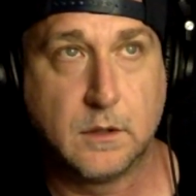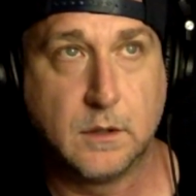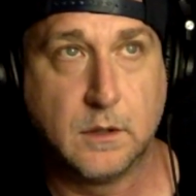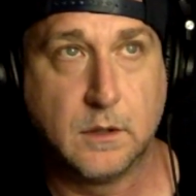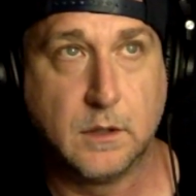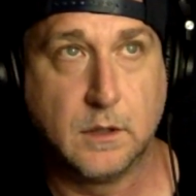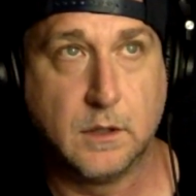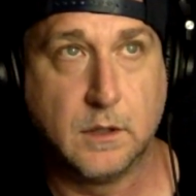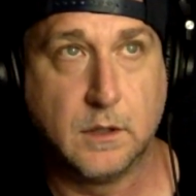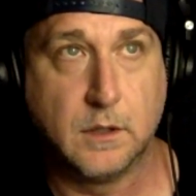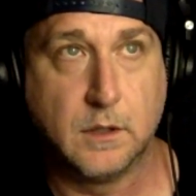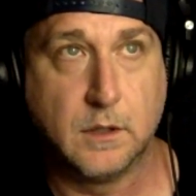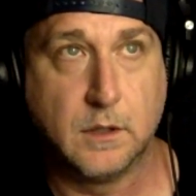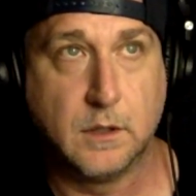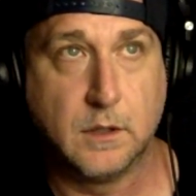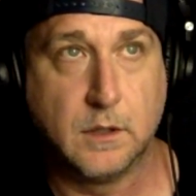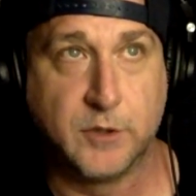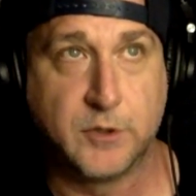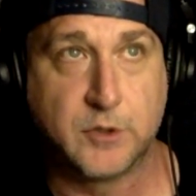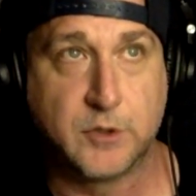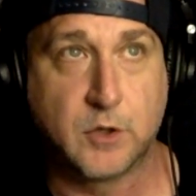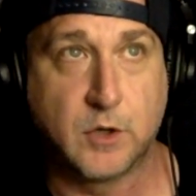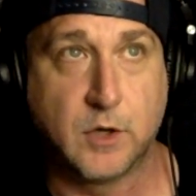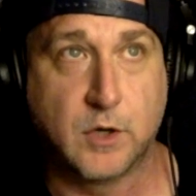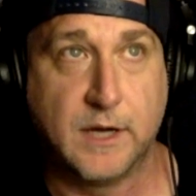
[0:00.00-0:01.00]

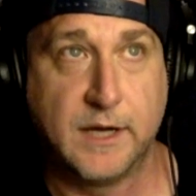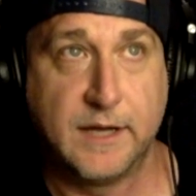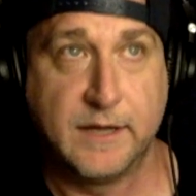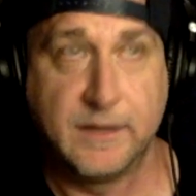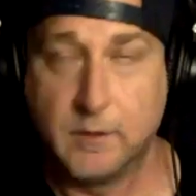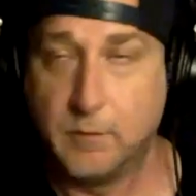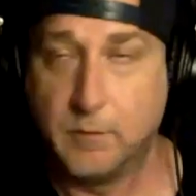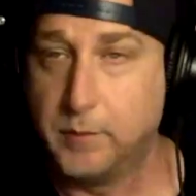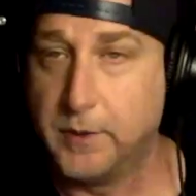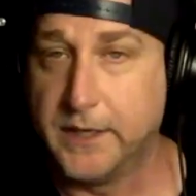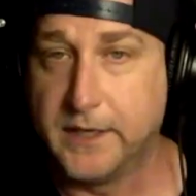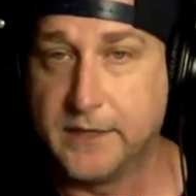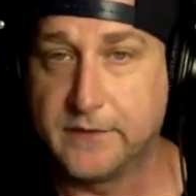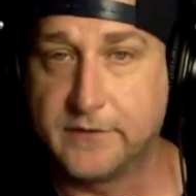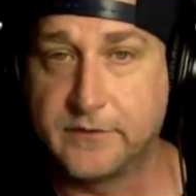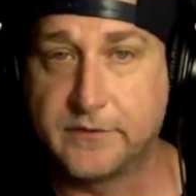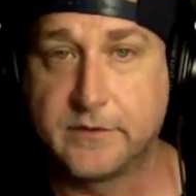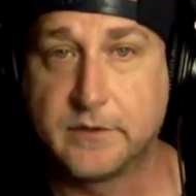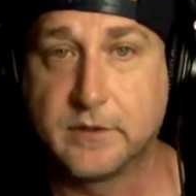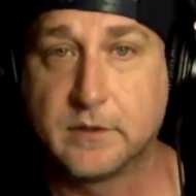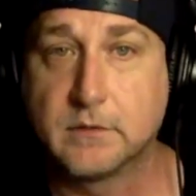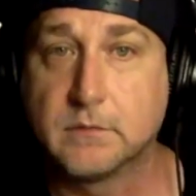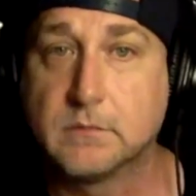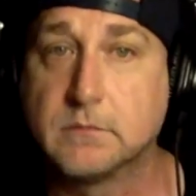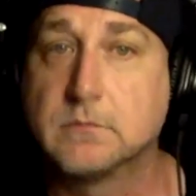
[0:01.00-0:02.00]
everyone try their
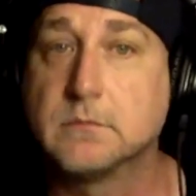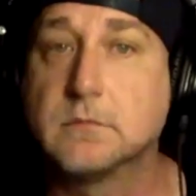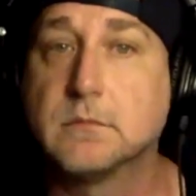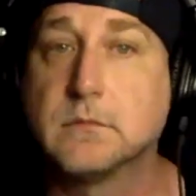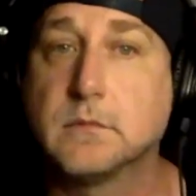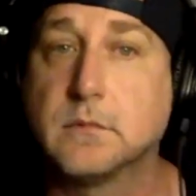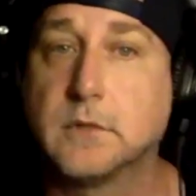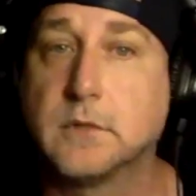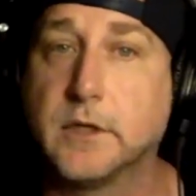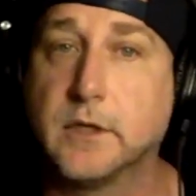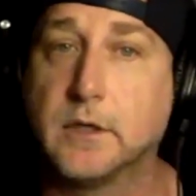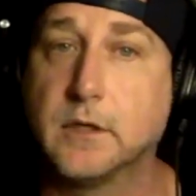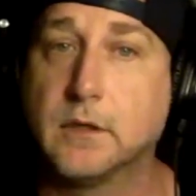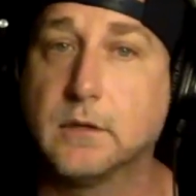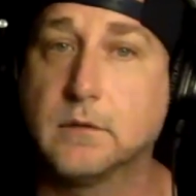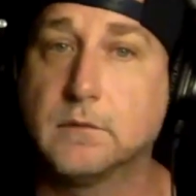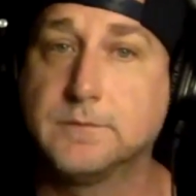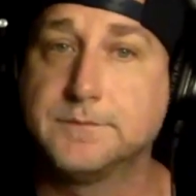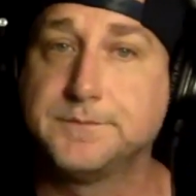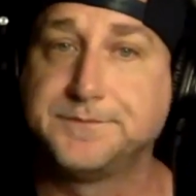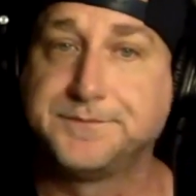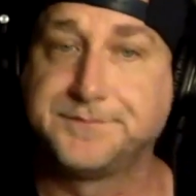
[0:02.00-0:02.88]
best, you know.